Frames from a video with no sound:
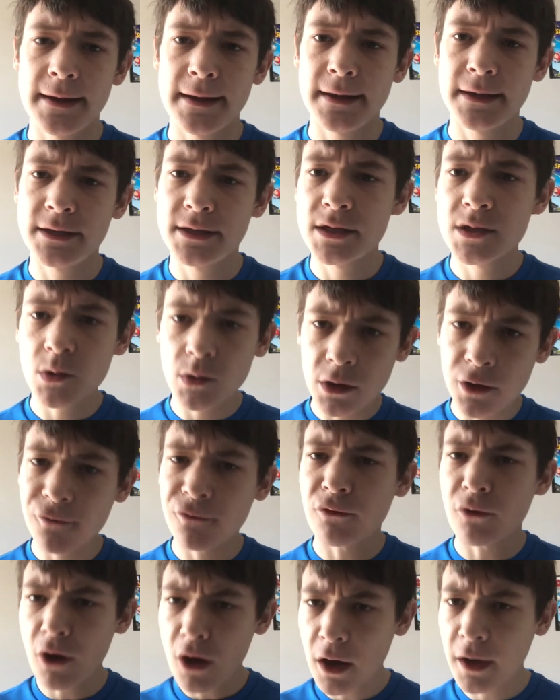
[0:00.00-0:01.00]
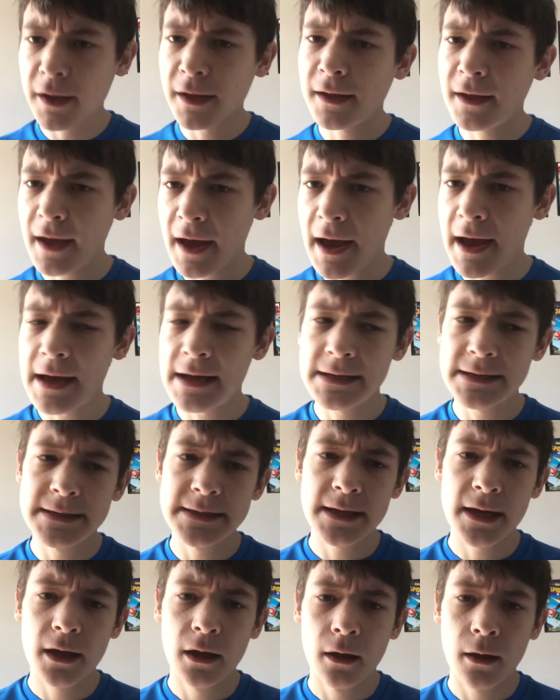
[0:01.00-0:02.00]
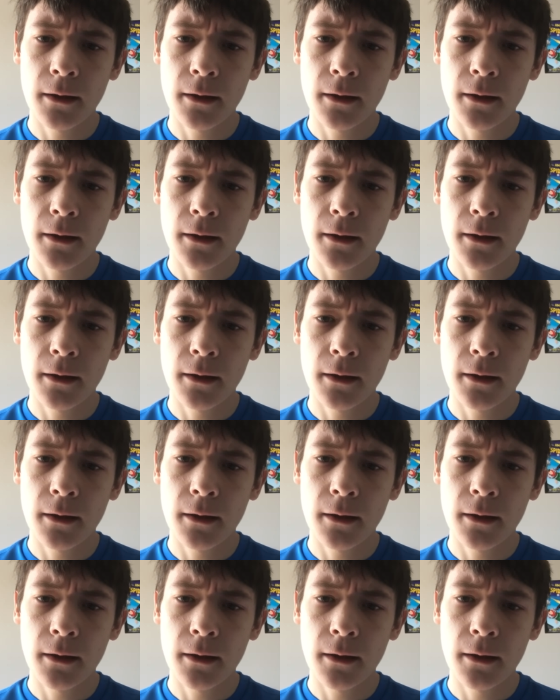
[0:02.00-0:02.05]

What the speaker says: is sort of rocky as